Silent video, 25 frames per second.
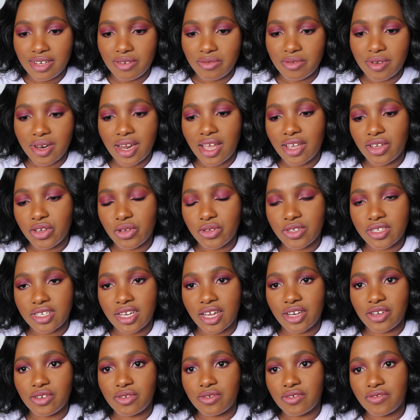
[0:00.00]
When I use it,
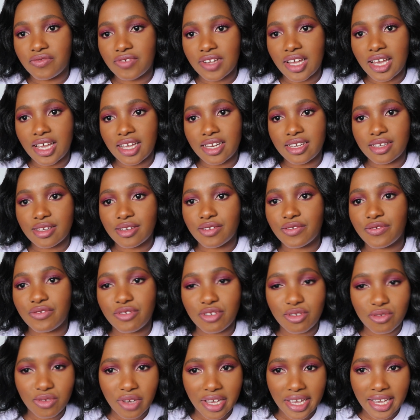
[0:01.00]
I do find a
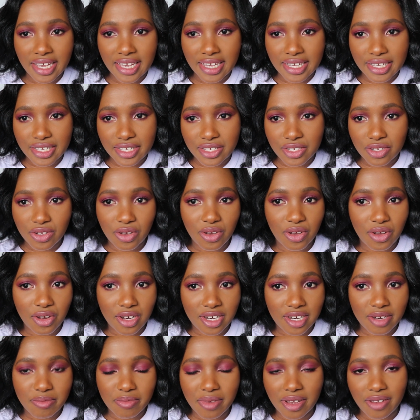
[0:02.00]
few hairs
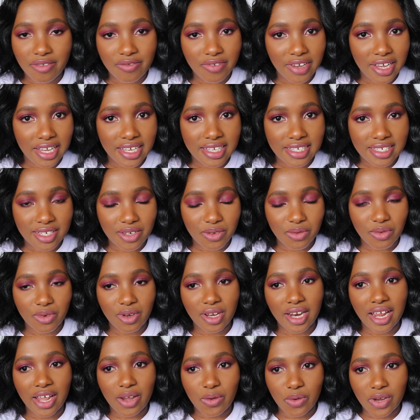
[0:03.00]
on my face, and
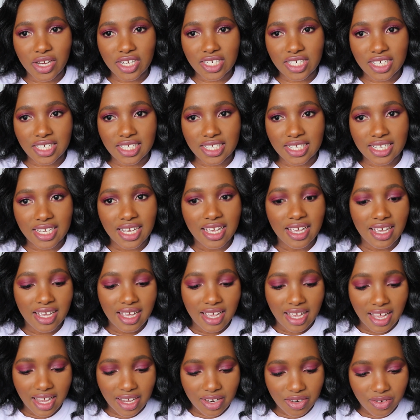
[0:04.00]
when I wash it,
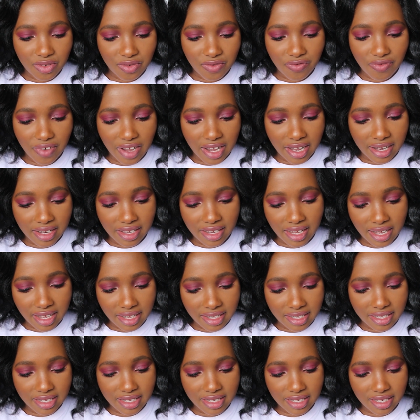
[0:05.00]
I do find
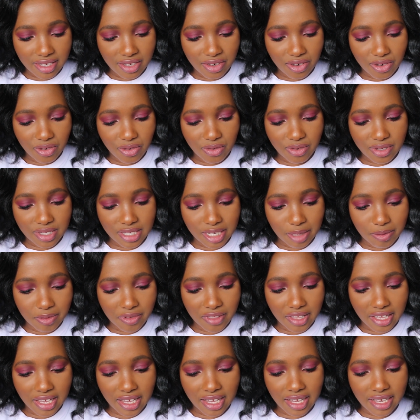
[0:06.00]
that some
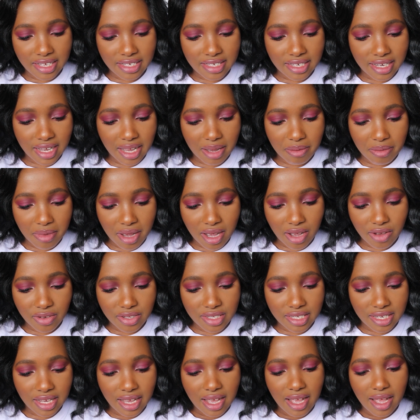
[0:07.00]
of the hairs come
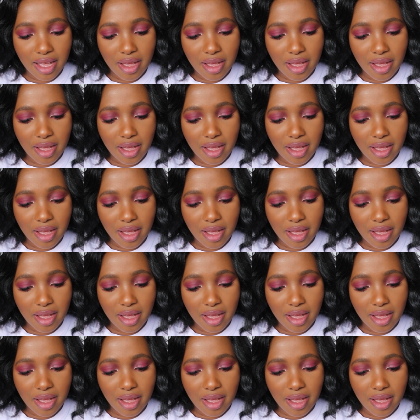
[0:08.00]
out,